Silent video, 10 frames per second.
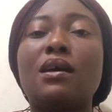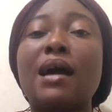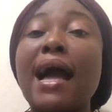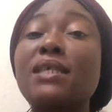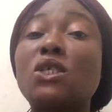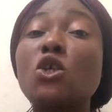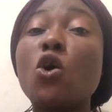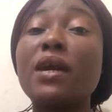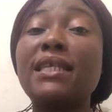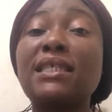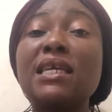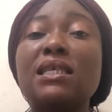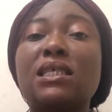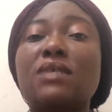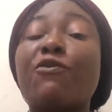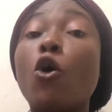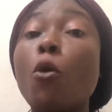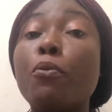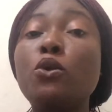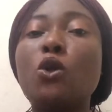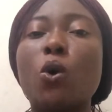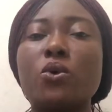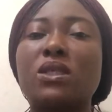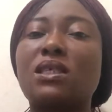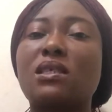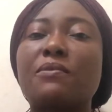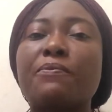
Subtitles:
And so it is for open doors.